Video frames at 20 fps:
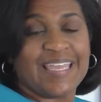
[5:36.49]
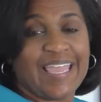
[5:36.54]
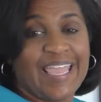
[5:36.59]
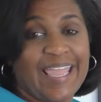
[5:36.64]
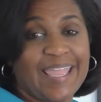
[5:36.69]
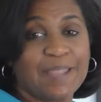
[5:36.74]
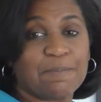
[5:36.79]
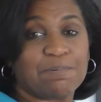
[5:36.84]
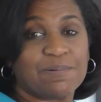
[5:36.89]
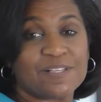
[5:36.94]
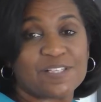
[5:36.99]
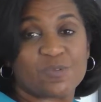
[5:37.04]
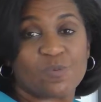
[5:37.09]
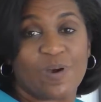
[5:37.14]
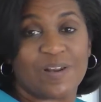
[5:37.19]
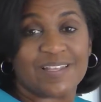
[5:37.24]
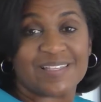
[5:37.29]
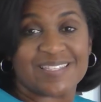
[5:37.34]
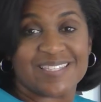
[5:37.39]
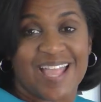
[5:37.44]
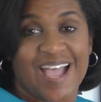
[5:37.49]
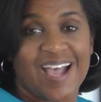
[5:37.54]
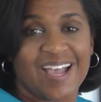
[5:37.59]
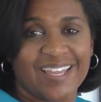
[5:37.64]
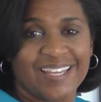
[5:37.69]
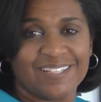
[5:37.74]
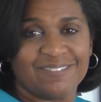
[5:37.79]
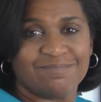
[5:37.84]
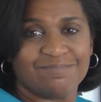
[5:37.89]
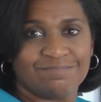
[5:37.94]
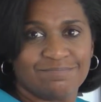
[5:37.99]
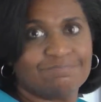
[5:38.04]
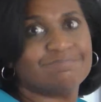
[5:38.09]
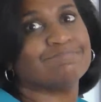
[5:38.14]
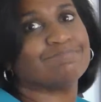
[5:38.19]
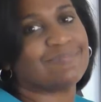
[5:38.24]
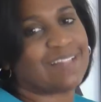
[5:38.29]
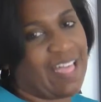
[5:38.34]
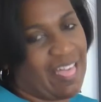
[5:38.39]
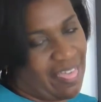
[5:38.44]
8 plus 1 is 9.
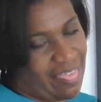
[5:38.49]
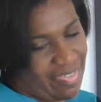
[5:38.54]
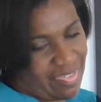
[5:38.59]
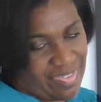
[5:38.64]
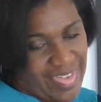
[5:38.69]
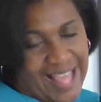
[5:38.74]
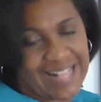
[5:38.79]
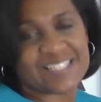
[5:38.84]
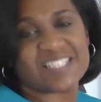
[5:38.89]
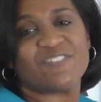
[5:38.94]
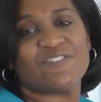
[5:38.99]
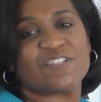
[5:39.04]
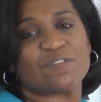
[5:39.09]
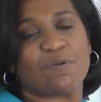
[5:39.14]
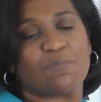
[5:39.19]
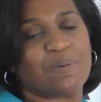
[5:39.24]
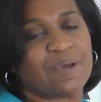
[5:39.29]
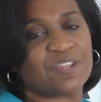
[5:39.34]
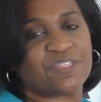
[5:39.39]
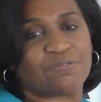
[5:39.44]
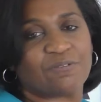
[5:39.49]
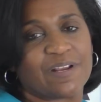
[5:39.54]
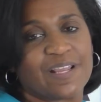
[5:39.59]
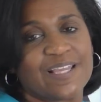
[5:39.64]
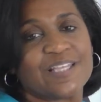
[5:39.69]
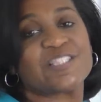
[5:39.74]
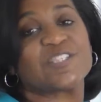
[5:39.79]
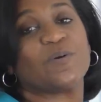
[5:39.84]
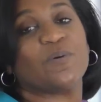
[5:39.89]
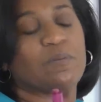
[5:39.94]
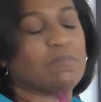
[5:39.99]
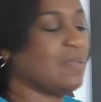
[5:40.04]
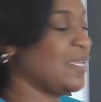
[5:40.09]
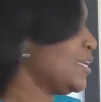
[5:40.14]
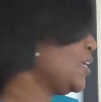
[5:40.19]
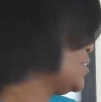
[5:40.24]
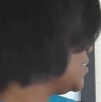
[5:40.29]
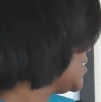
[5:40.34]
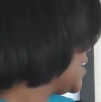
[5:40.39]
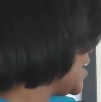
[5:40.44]
That's divisible by 3, so it
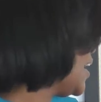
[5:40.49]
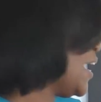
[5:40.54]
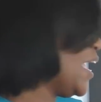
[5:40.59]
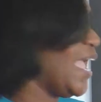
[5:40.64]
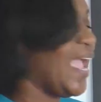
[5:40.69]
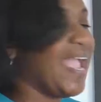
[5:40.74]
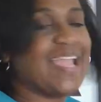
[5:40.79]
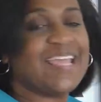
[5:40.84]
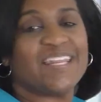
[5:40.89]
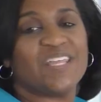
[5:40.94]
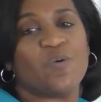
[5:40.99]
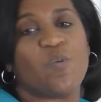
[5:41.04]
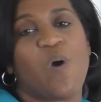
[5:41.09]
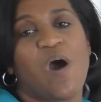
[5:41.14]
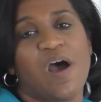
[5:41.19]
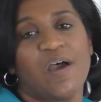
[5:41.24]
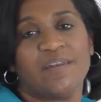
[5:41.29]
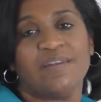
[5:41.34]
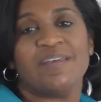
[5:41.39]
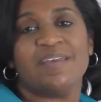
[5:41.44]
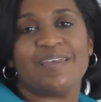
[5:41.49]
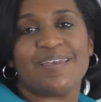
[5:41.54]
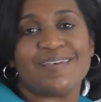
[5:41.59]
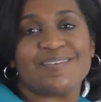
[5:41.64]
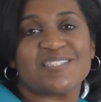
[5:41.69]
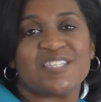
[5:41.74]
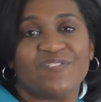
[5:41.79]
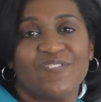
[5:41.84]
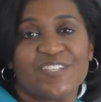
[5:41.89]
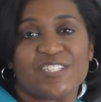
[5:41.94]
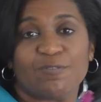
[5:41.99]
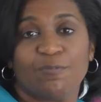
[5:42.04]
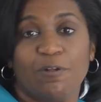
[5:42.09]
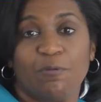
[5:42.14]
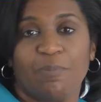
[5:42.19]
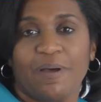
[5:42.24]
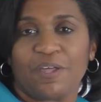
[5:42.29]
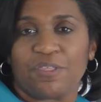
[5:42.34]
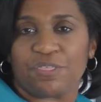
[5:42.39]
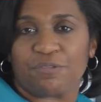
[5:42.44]
means 81 is divisible
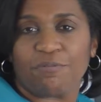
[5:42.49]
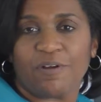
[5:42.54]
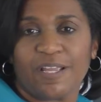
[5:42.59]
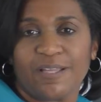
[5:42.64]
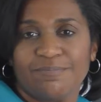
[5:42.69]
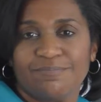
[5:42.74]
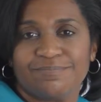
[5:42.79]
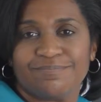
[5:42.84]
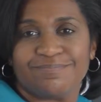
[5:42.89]
by 3.